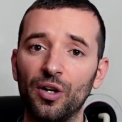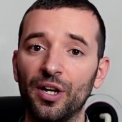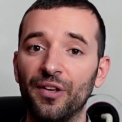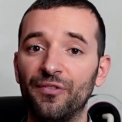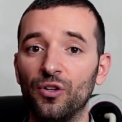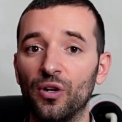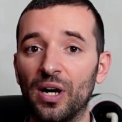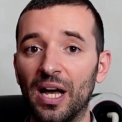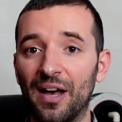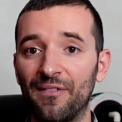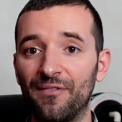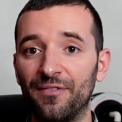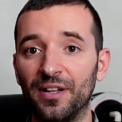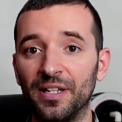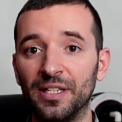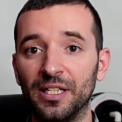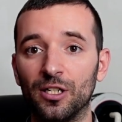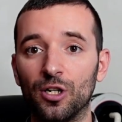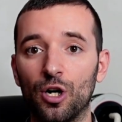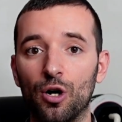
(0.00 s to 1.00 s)
If you have
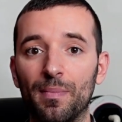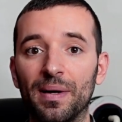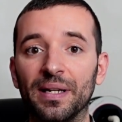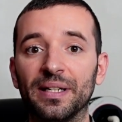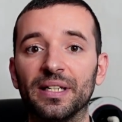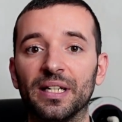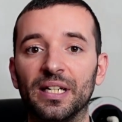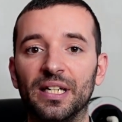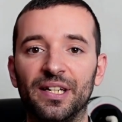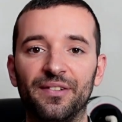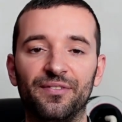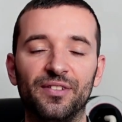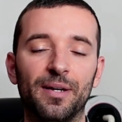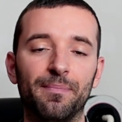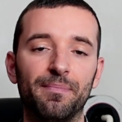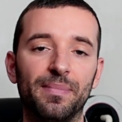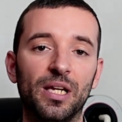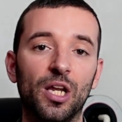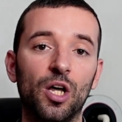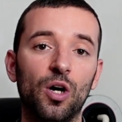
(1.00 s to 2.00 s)
any comment, leave
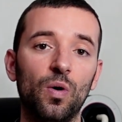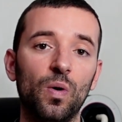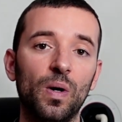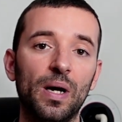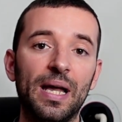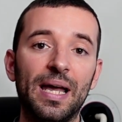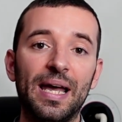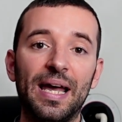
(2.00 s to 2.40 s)
them below.